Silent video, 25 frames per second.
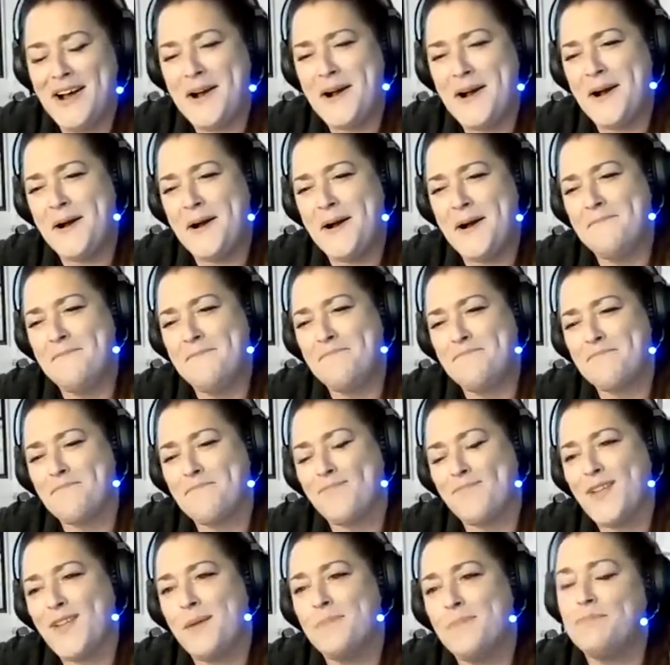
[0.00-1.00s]

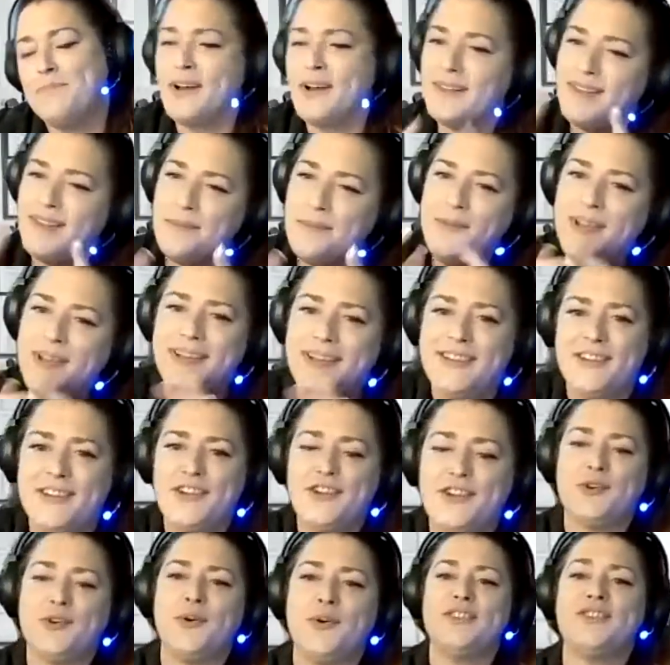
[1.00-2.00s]
But let me get
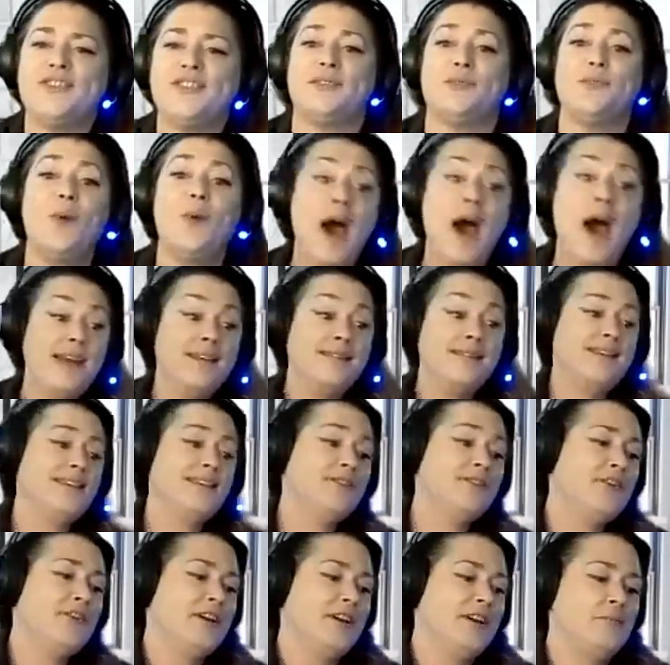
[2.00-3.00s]
to your question. Why is
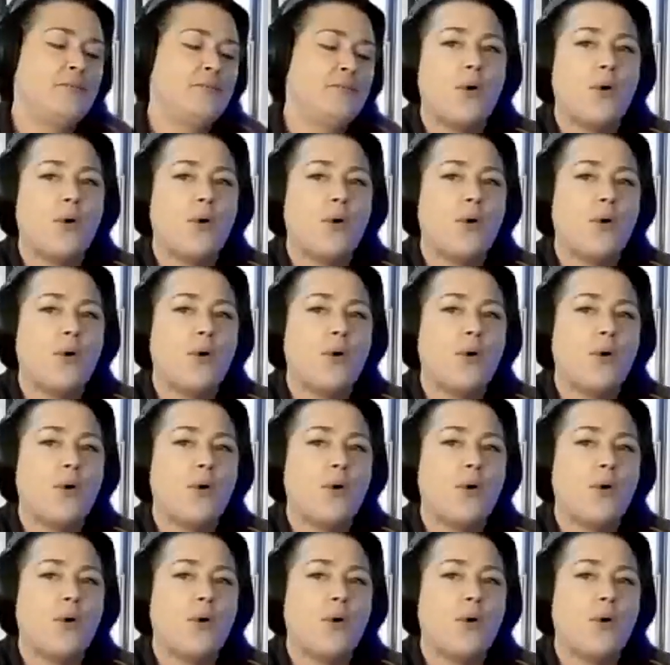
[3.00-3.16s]
e-learning